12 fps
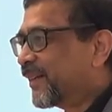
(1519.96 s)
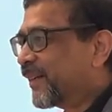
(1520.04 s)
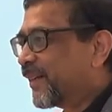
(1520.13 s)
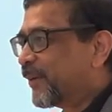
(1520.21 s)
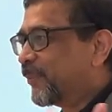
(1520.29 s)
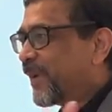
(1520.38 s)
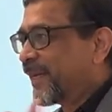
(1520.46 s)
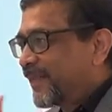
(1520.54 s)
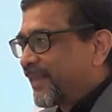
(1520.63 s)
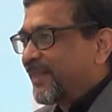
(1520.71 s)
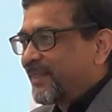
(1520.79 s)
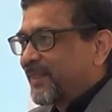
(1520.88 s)
And
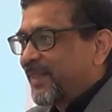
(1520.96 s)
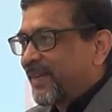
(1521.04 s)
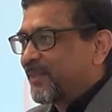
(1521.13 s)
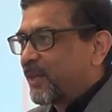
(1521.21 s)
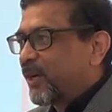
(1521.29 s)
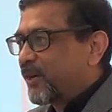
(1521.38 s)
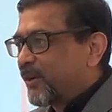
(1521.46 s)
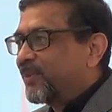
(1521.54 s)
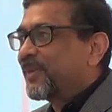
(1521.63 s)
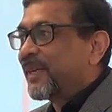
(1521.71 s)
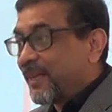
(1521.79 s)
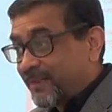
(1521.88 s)
matrix has a lot
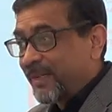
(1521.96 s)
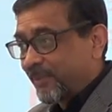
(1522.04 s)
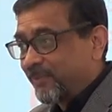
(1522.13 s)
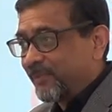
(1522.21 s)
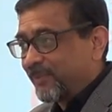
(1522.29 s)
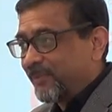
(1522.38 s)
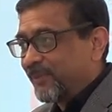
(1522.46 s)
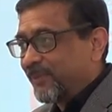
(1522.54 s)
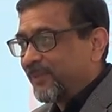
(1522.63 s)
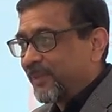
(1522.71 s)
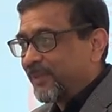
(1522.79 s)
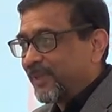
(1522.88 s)
of calcium
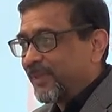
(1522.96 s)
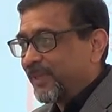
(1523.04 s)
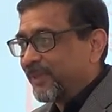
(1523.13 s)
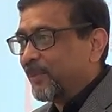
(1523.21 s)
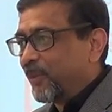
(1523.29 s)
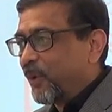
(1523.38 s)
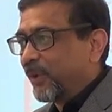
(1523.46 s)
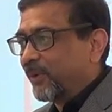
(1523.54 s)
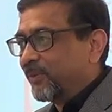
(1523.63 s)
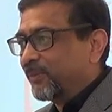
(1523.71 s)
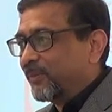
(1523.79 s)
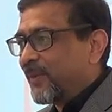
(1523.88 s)
in the bone.
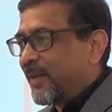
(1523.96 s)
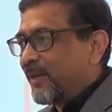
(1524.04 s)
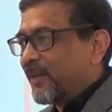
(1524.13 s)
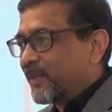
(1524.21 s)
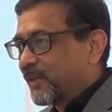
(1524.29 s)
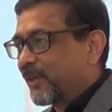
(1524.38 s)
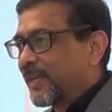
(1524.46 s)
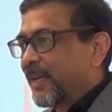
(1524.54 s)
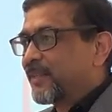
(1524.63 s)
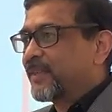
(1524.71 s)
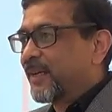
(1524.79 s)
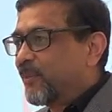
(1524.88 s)
So
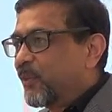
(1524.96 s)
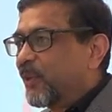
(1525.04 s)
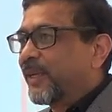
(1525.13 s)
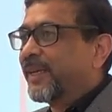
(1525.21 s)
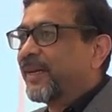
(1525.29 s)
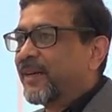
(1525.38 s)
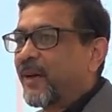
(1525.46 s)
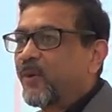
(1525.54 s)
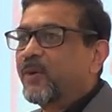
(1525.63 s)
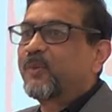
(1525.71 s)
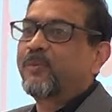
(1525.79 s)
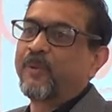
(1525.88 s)
calcium will get
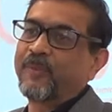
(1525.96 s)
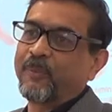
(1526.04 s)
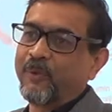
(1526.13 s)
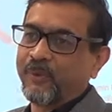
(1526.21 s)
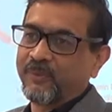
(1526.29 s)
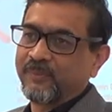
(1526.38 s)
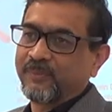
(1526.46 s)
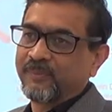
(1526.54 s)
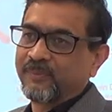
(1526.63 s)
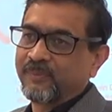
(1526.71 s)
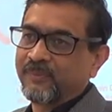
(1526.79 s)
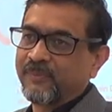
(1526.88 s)
out from the bone.
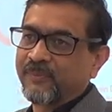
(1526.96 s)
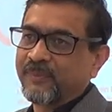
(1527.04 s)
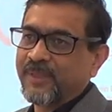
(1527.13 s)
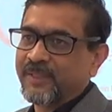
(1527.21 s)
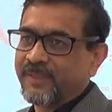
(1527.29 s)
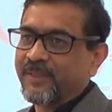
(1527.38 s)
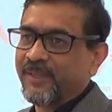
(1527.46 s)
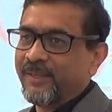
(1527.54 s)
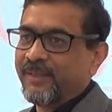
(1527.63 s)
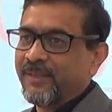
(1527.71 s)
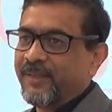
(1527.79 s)
Is it clear?